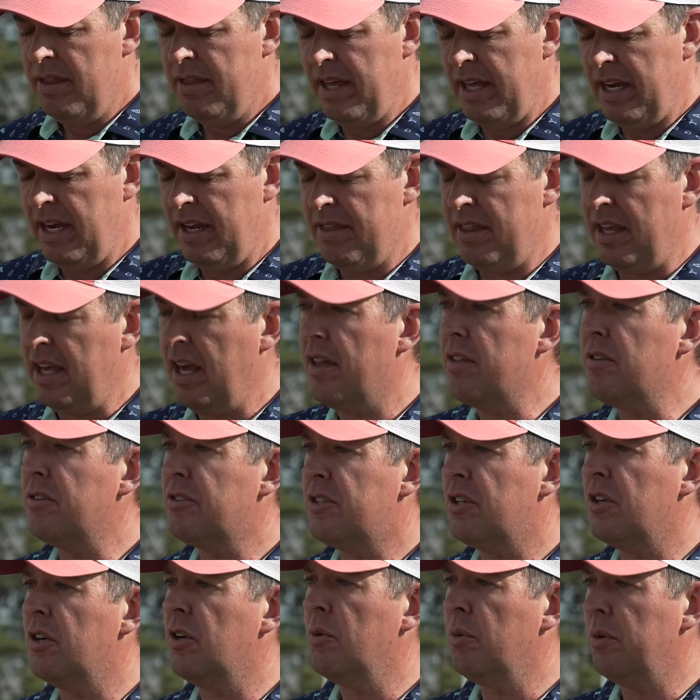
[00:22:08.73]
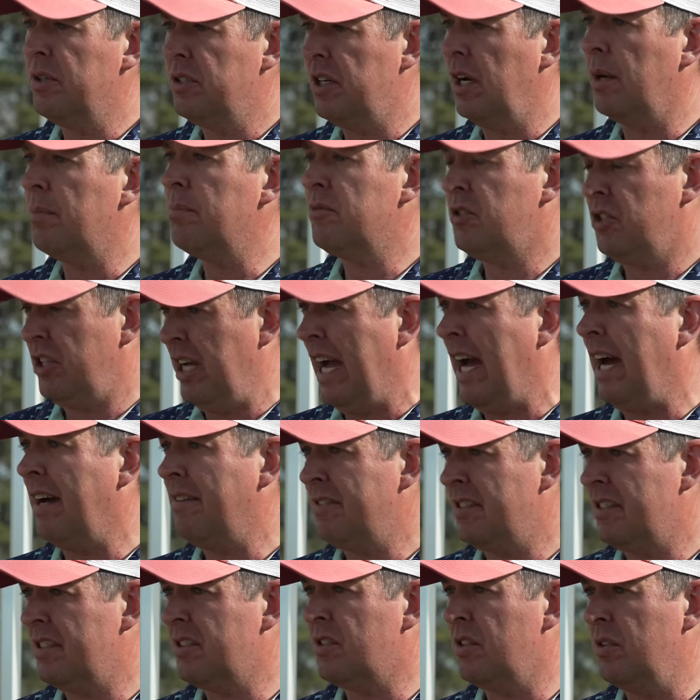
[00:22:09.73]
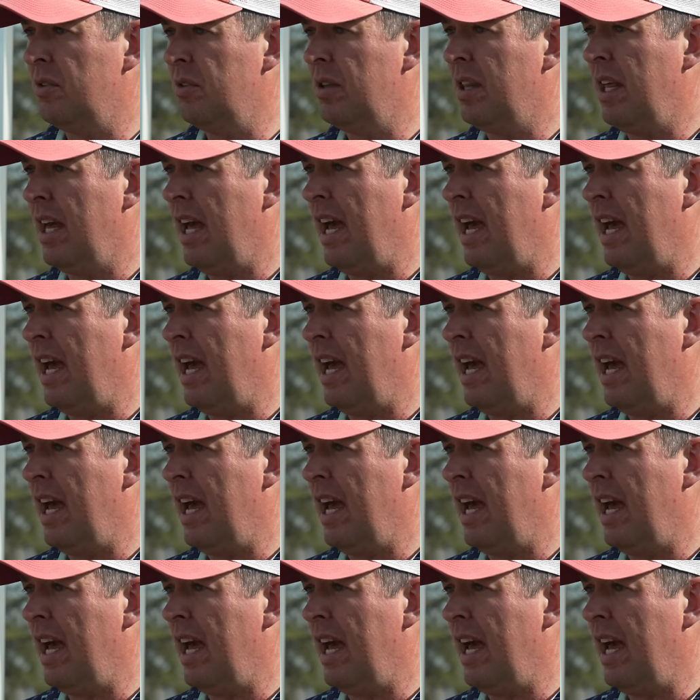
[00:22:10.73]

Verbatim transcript: Then in the other two, we jump shafts to the